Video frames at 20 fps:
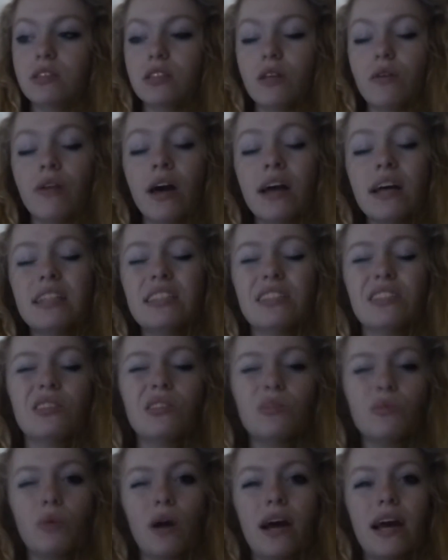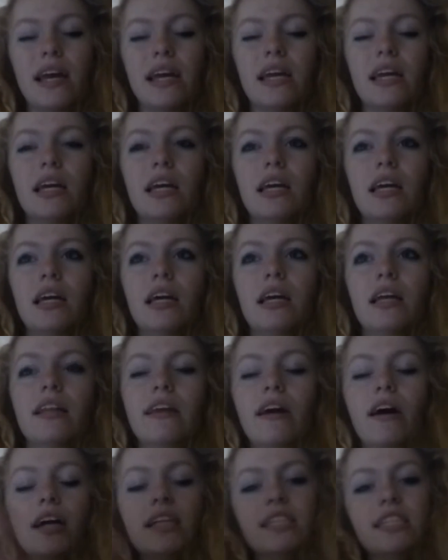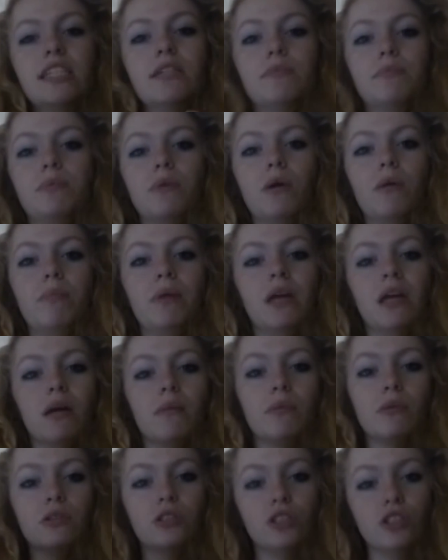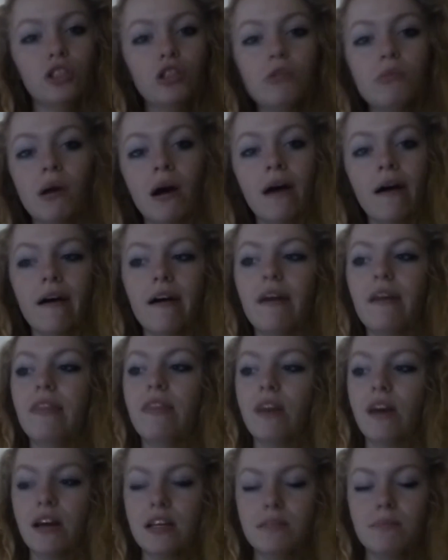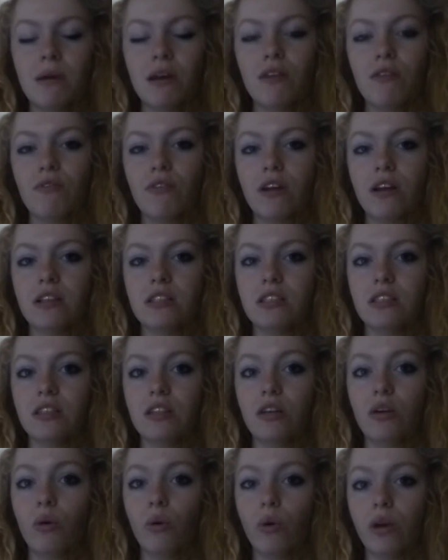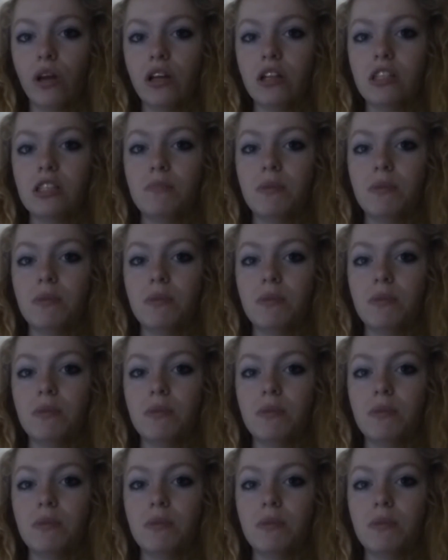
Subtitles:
So that is, in a way, the idea of being a prosumer that is benefiting the audience,